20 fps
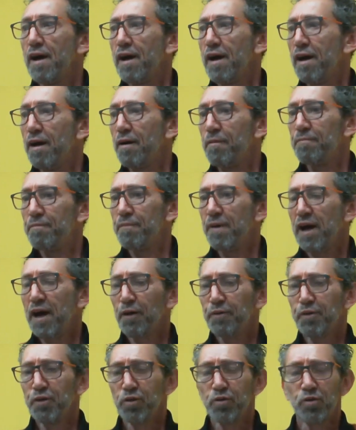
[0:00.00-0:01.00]

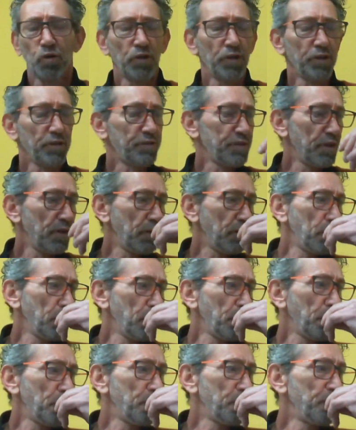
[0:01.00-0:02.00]
how do you call it,
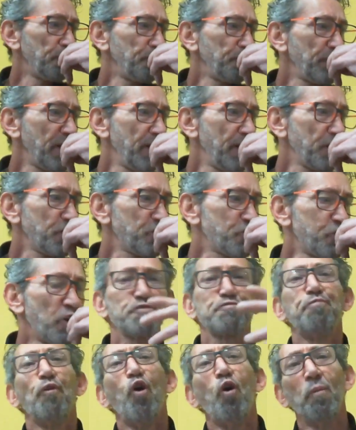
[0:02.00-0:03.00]
a
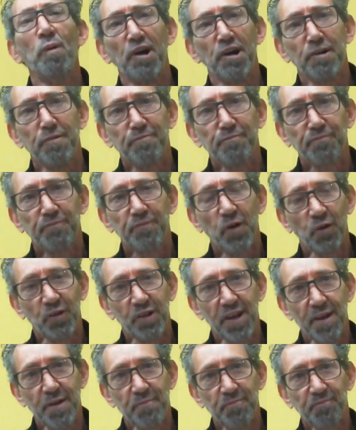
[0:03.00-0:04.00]
transformer,
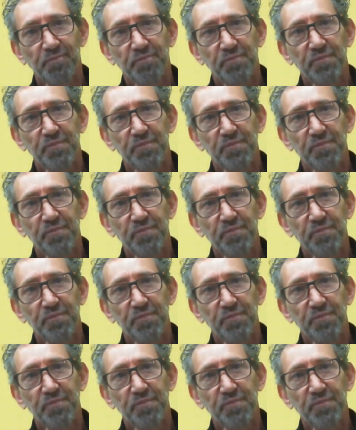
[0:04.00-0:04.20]
okay?